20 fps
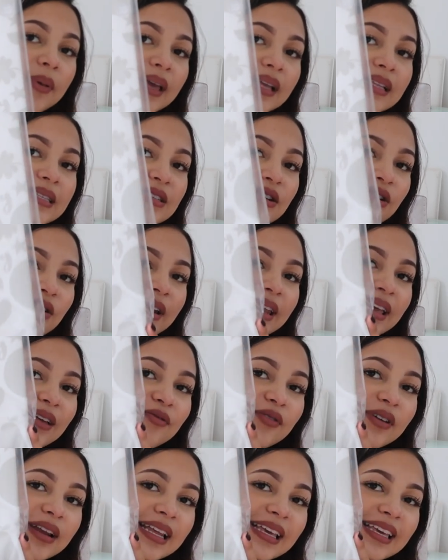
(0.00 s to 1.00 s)
But it's got
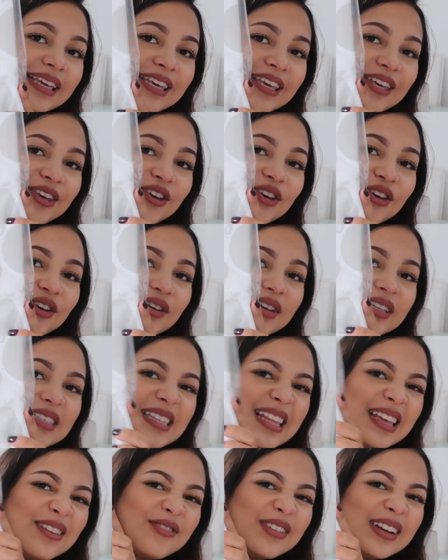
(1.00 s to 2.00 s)
like really cute,
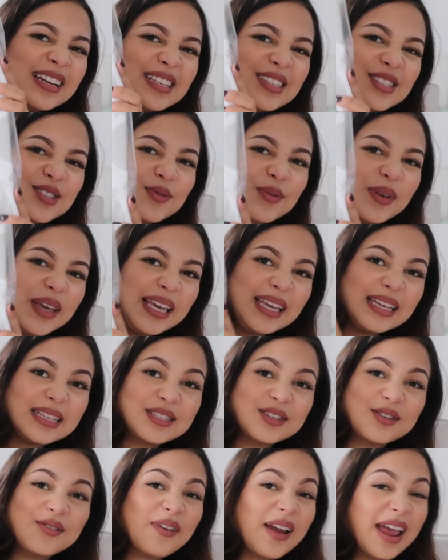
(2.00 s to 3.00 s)
it's like really sweet,
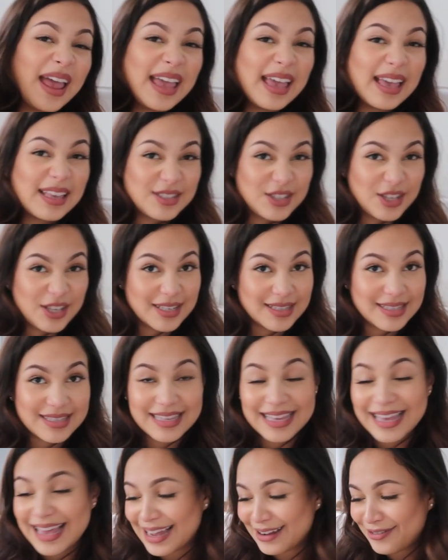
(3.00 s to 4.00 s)
it's grey. As you can
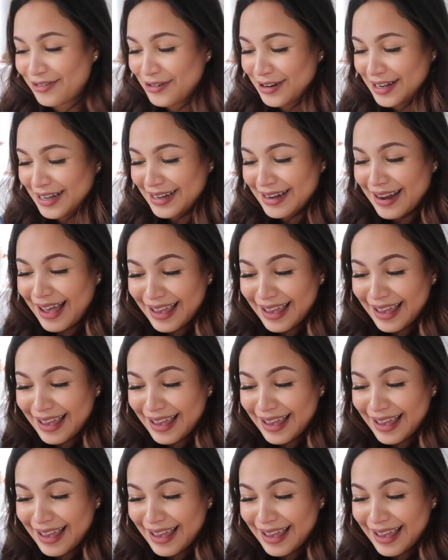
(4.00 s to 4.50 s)
see, I really